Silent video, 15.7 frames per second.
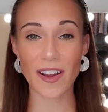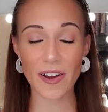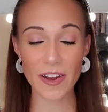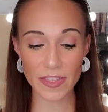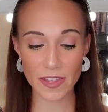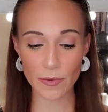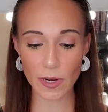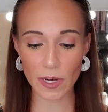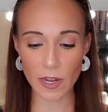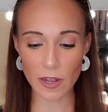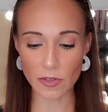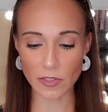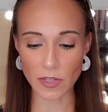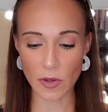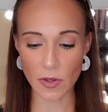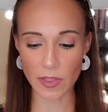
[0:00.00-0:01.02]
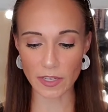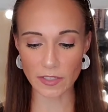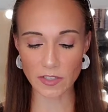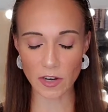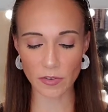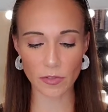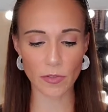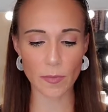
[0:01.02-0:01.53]
All right, there we go. So
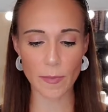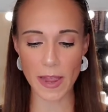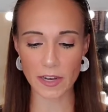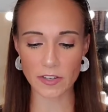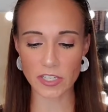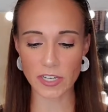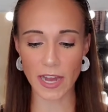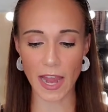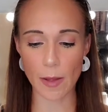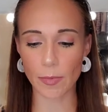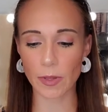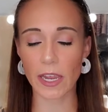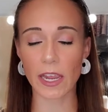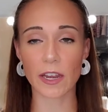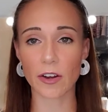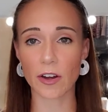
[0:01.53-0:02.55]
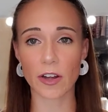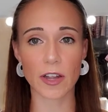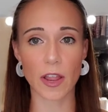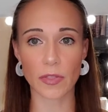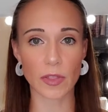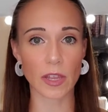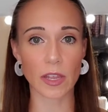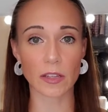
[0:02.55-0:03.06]
let's talk through the packaging applicator,
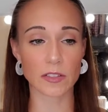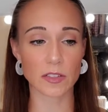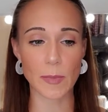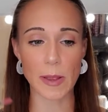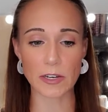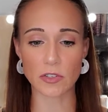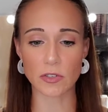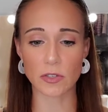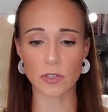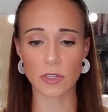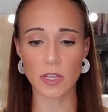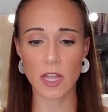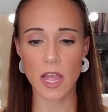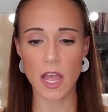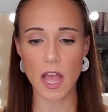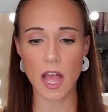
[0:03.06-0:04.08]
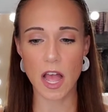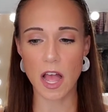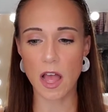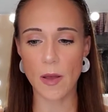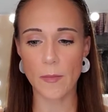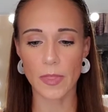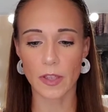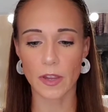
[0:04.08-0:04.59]
nothing special.
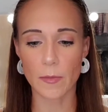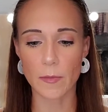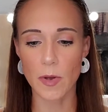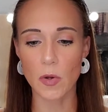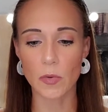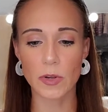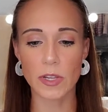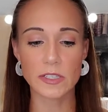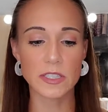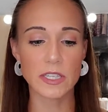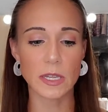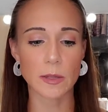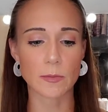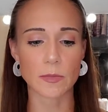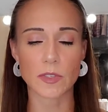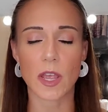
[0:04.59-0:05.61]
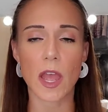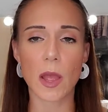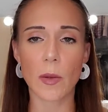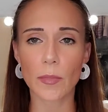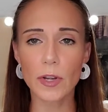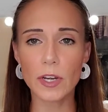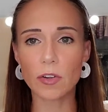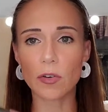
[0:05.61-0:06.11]
Um, the component seems
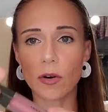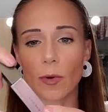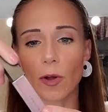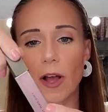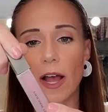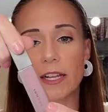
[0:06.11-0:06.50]
pretty normal.